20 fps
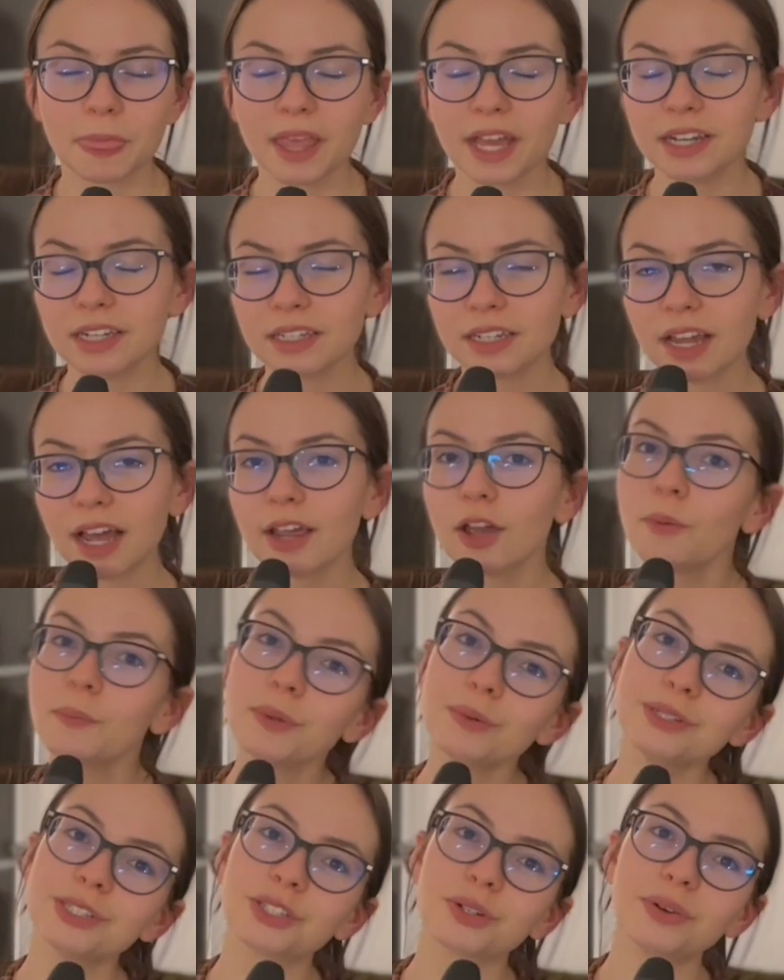and I hope
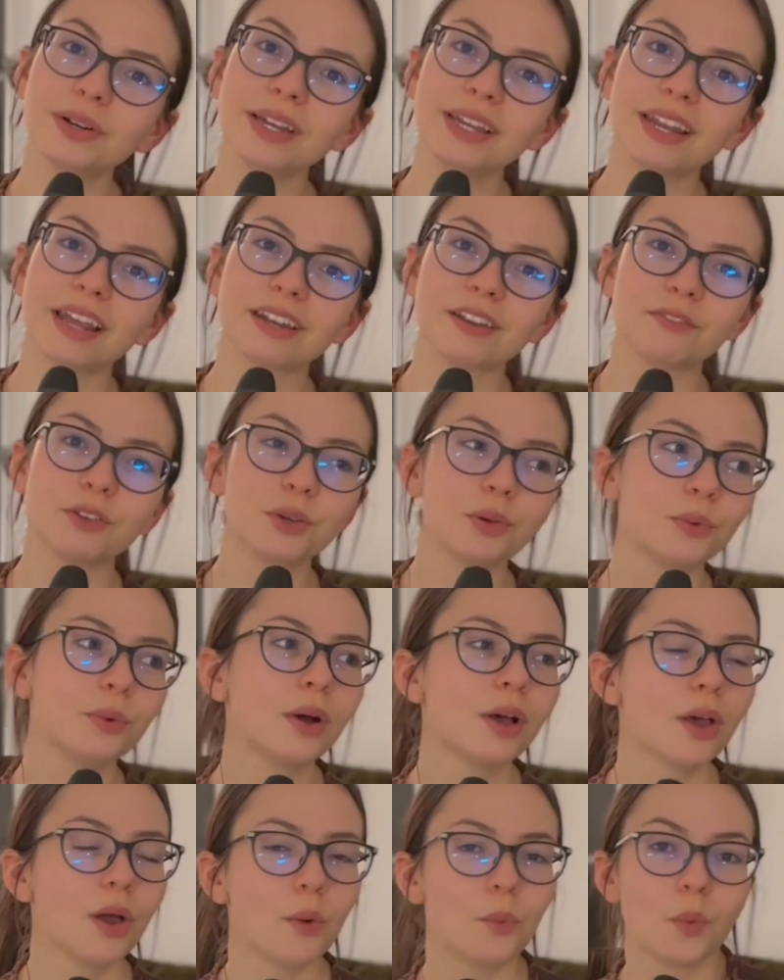you enjoyed, and if you
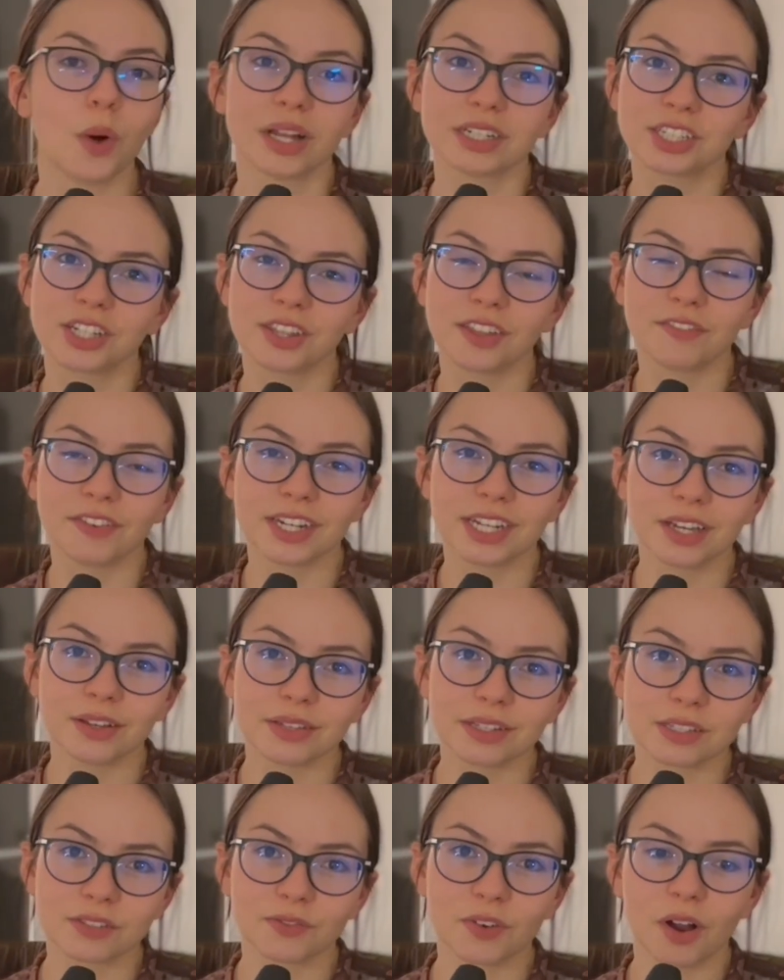watched the video
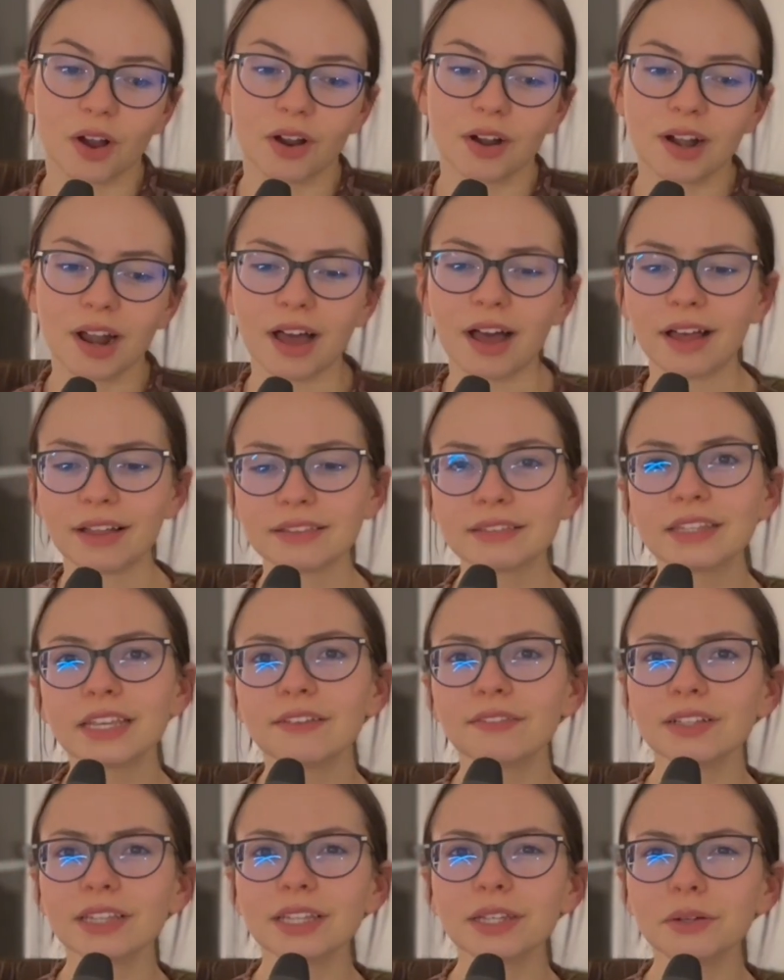this far,
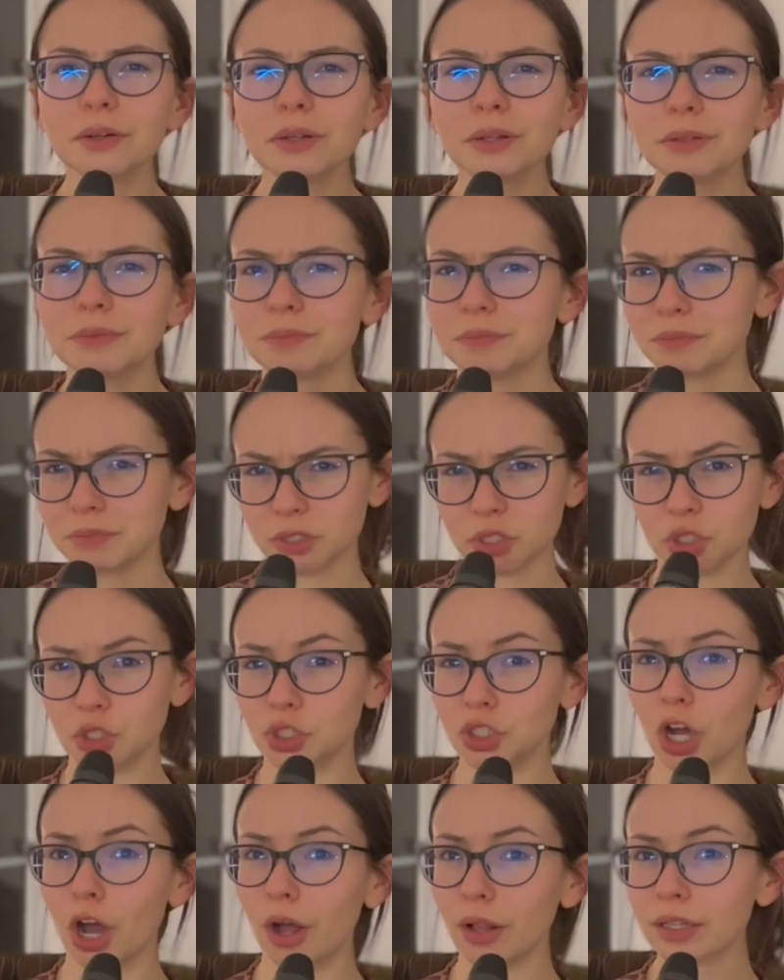leave a little
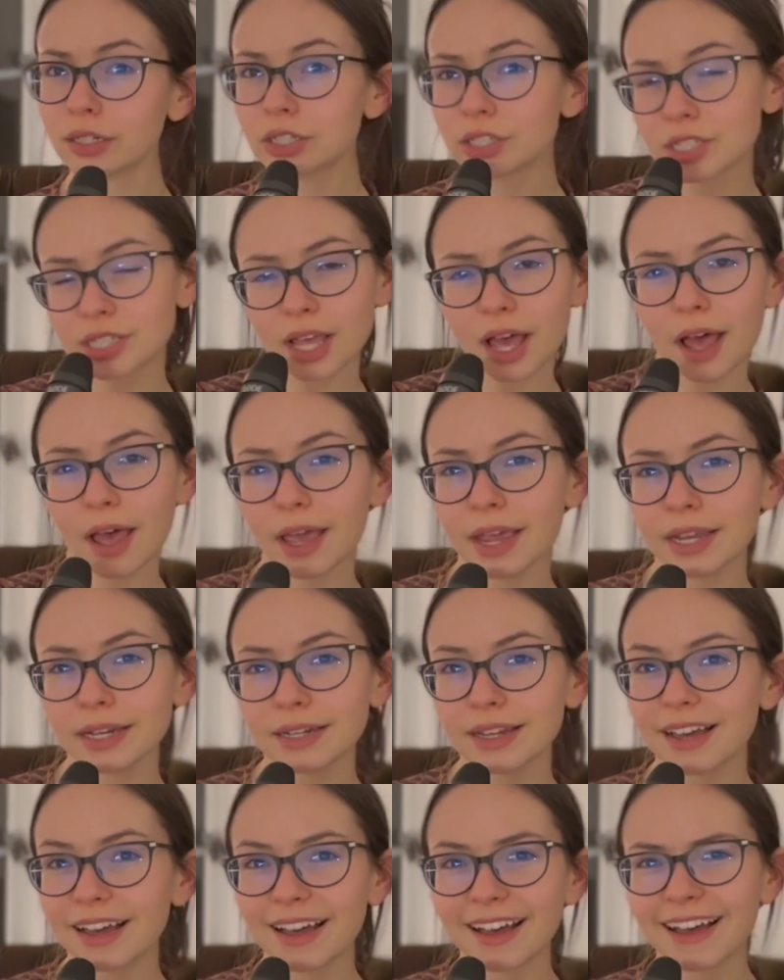
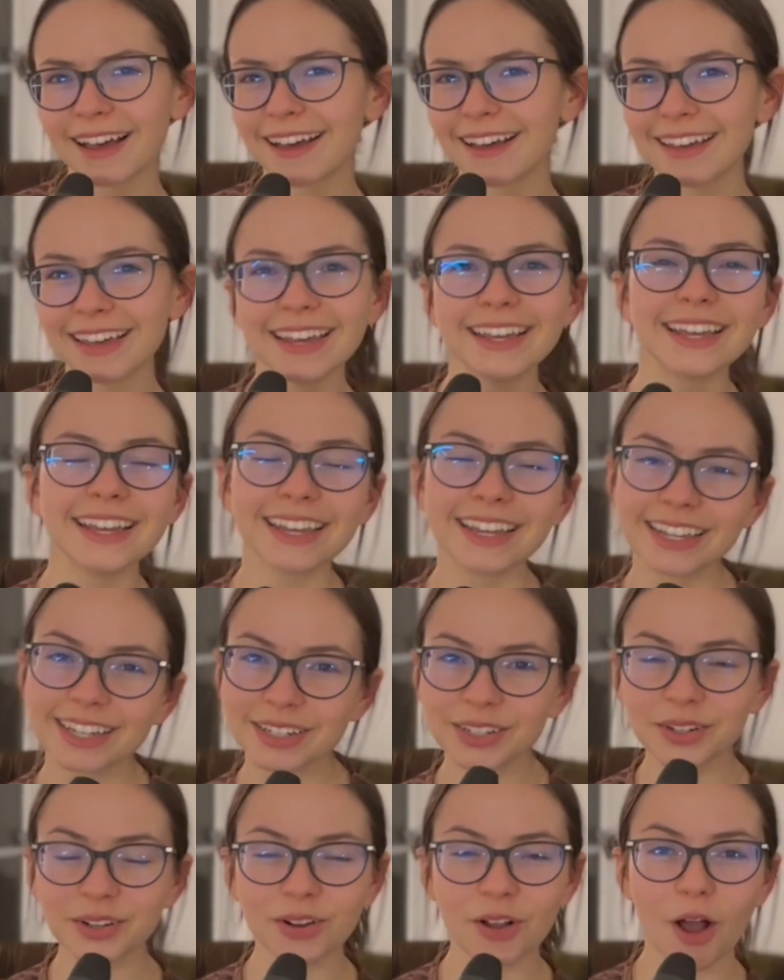$sign
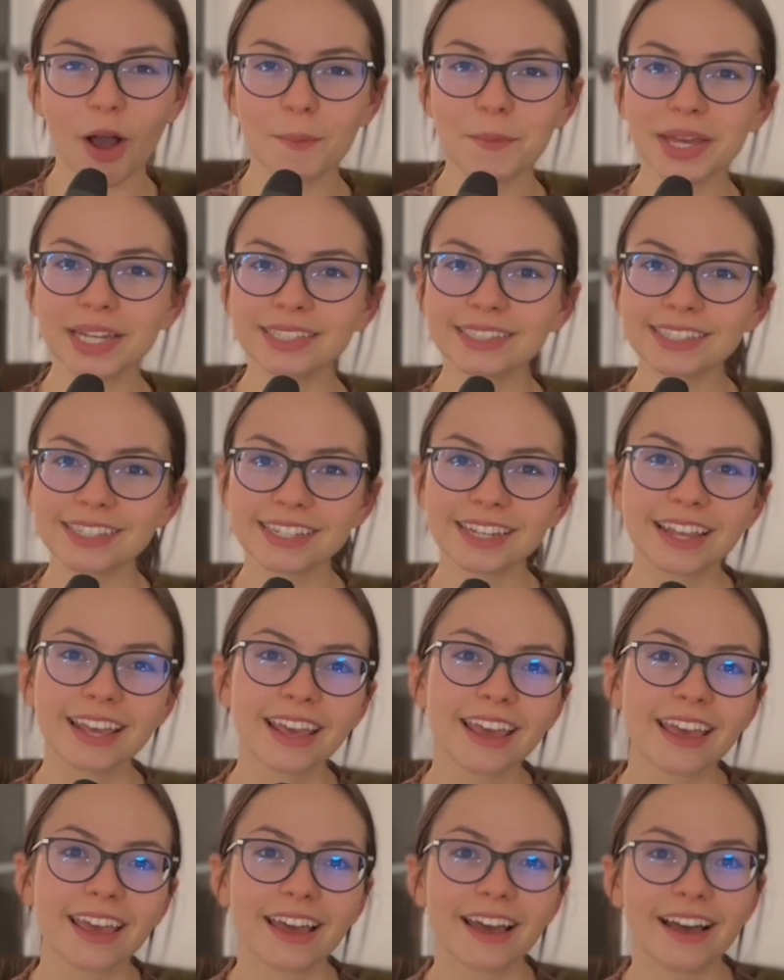in your comment,
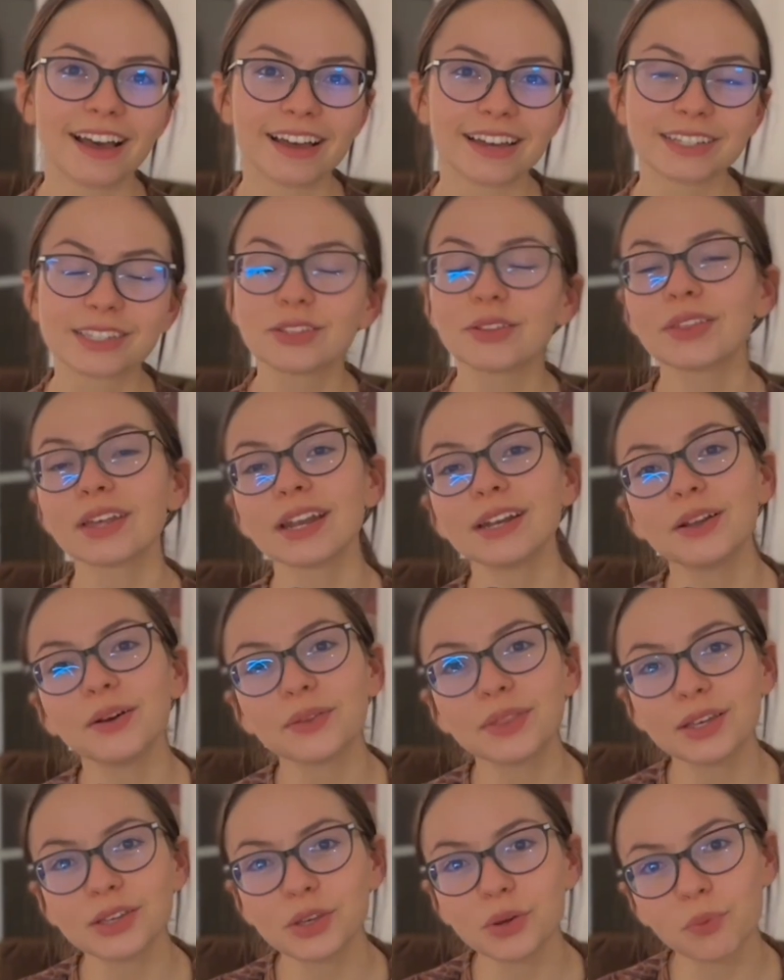so that I
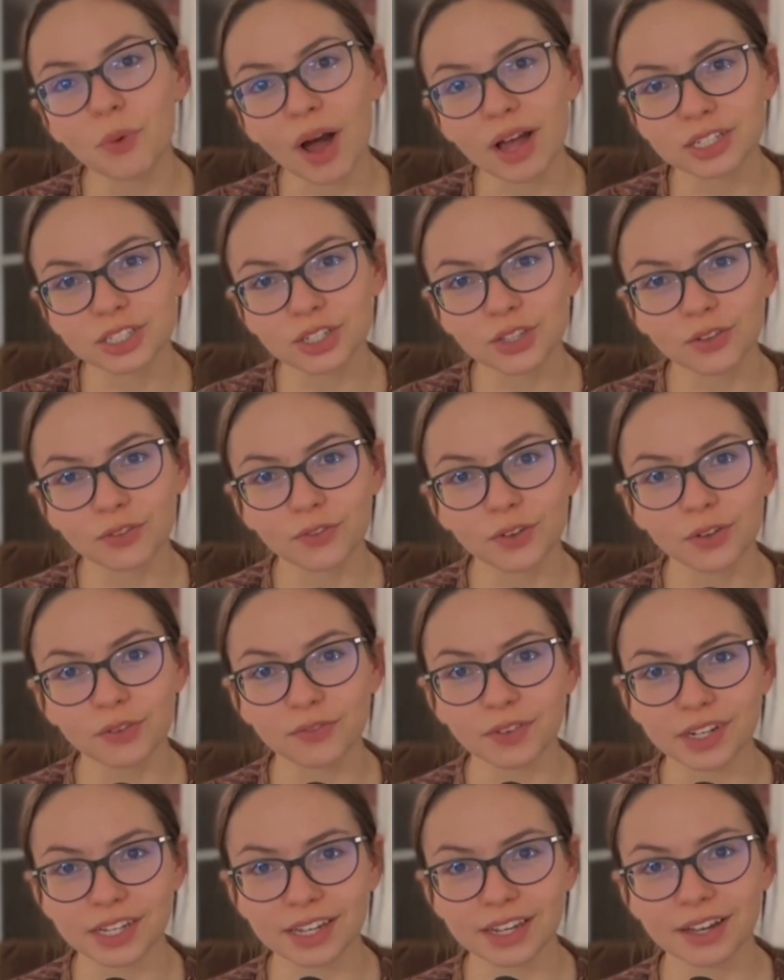know that you watched the full
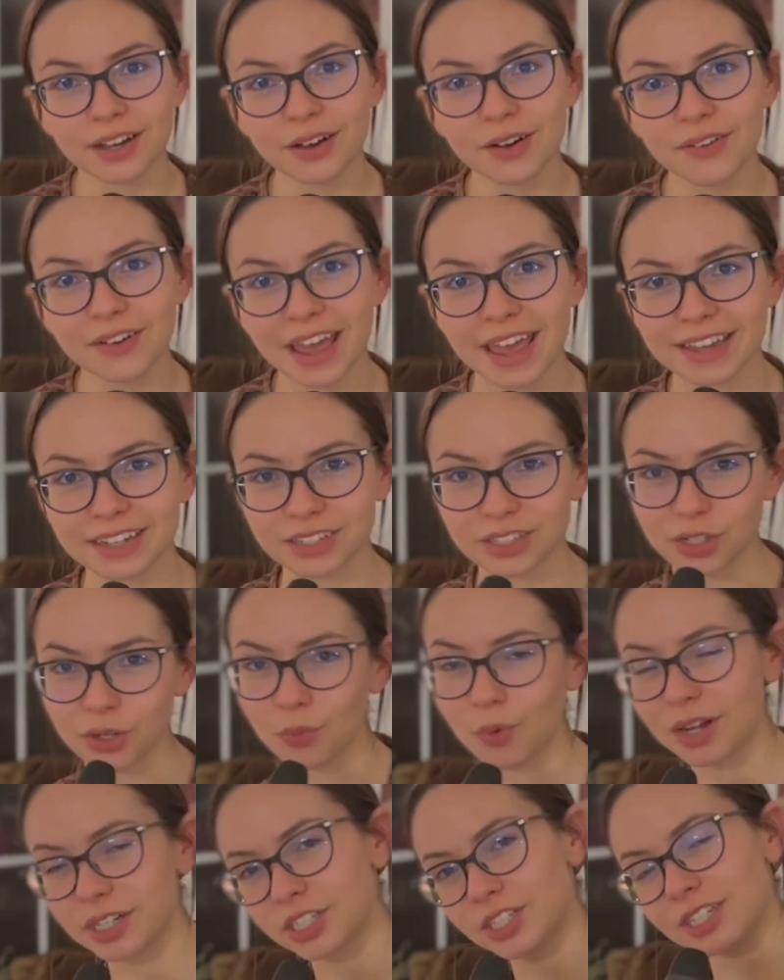video and you
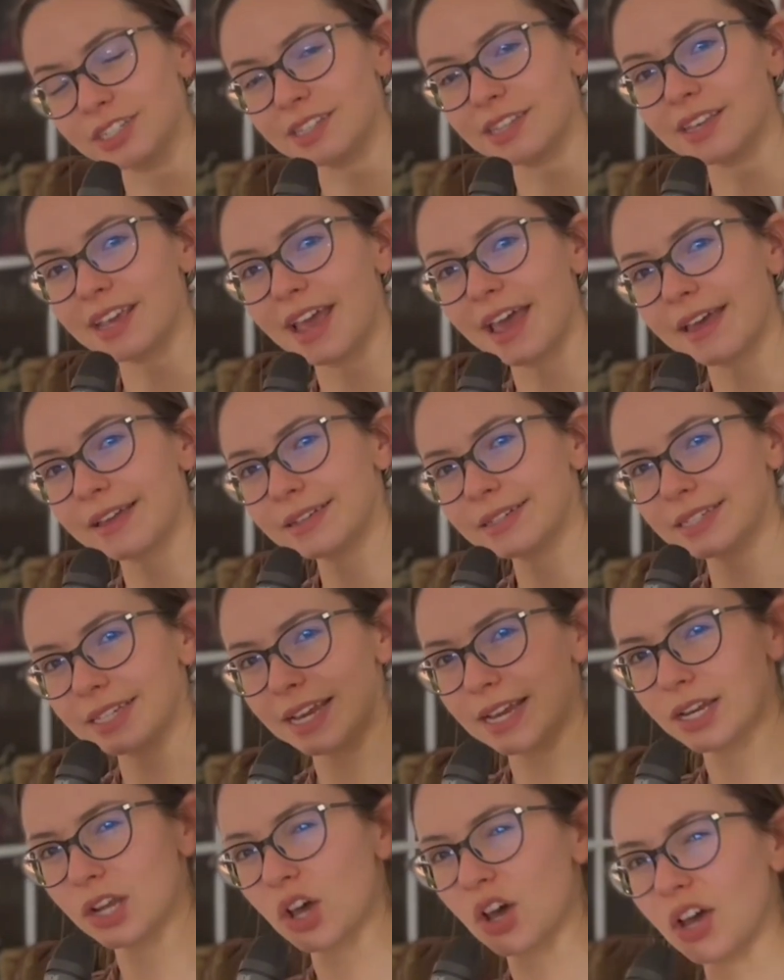watched it to the end,
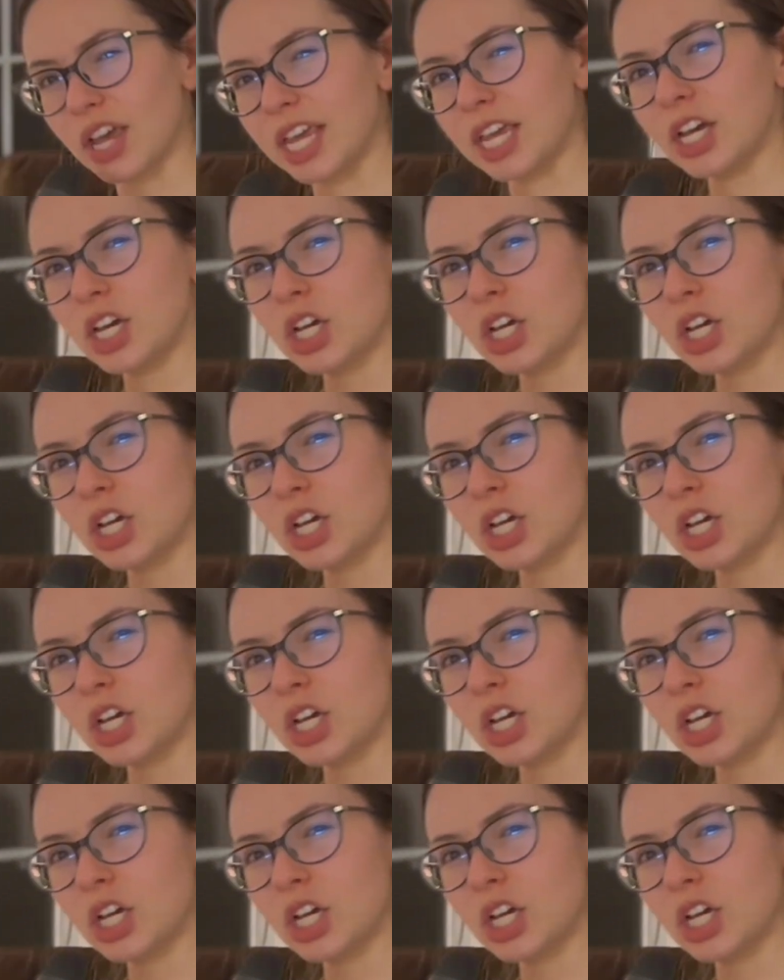and I